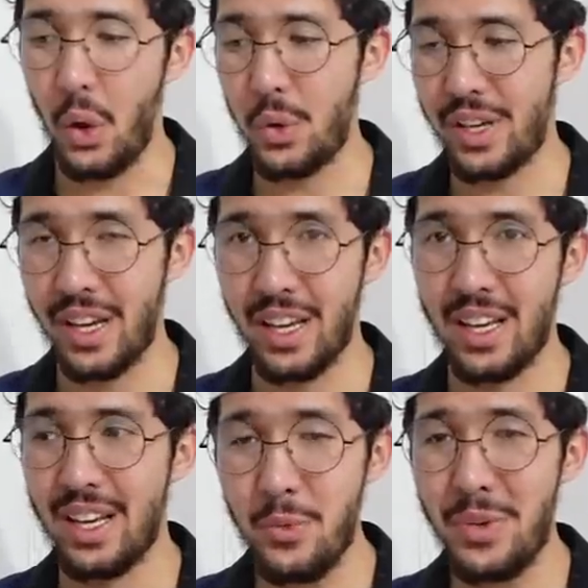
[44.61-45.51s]

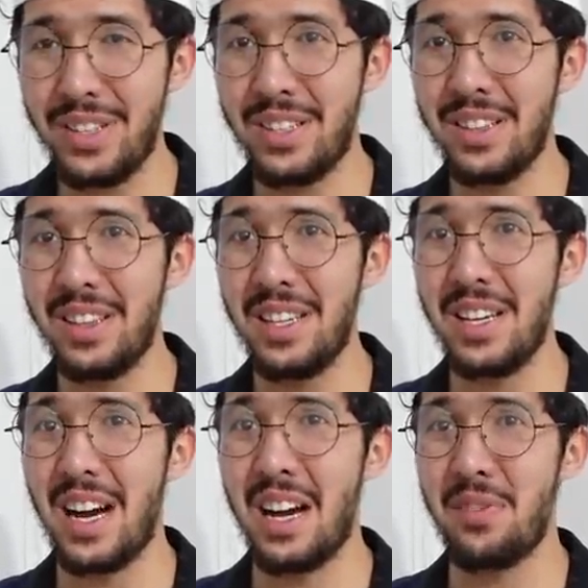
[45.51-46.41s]
Okay.
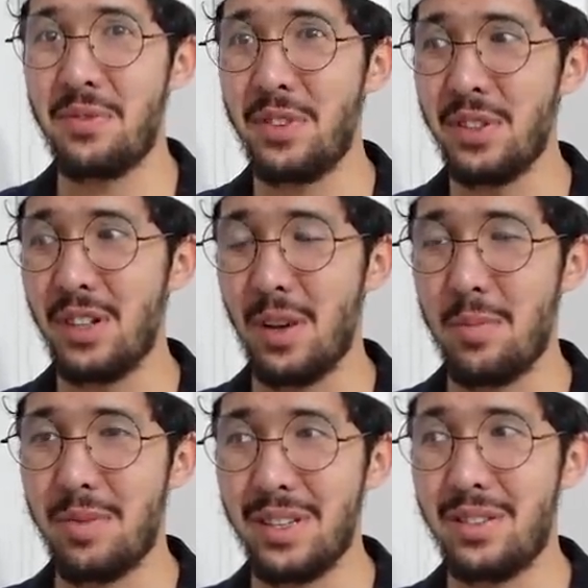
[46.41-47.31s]
Recently, I feel a
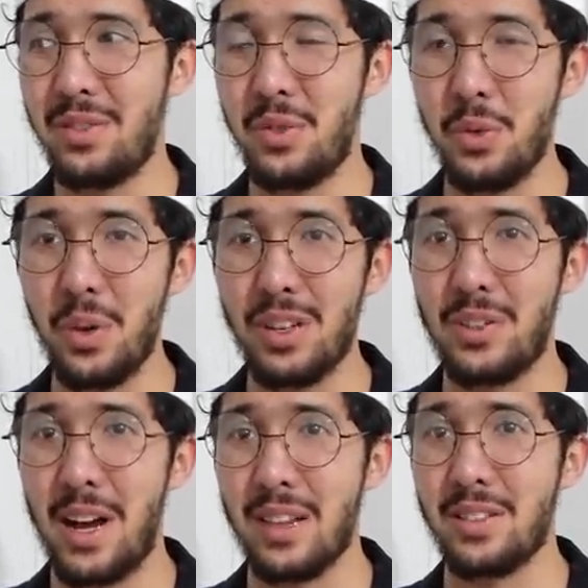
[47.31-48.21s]
bit too
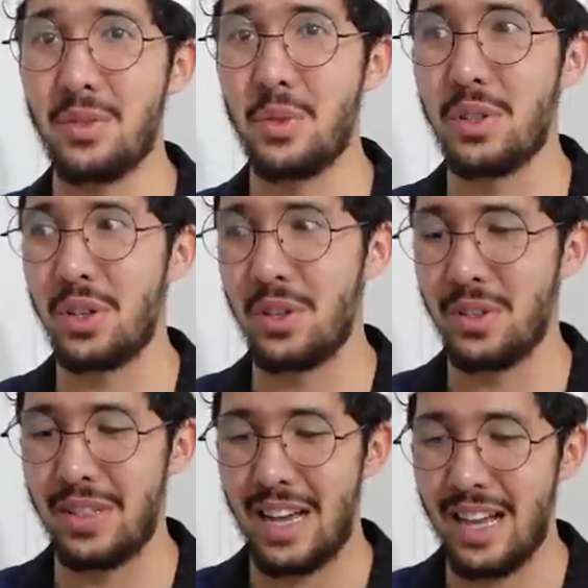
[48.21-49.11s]
attracted to
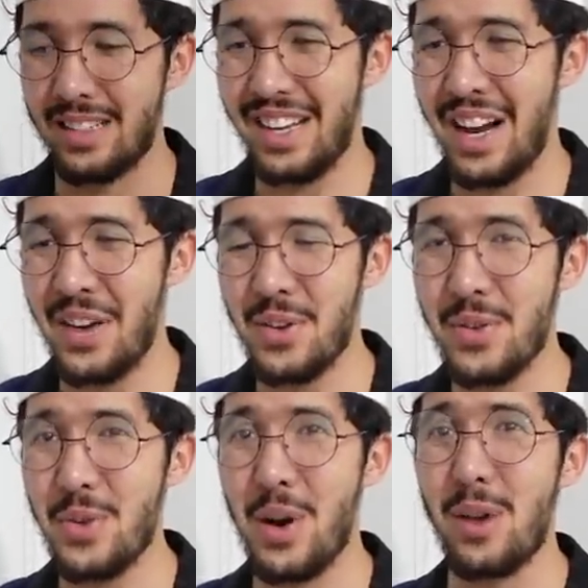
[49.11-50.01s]
girls, Dad. And I
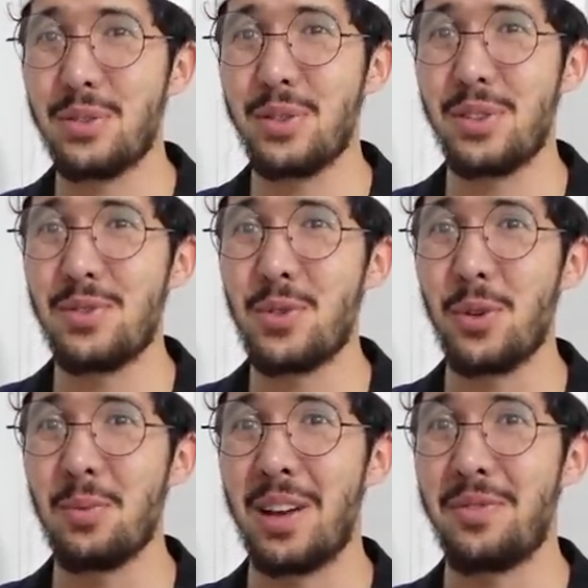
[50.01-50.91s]
don't know how to control my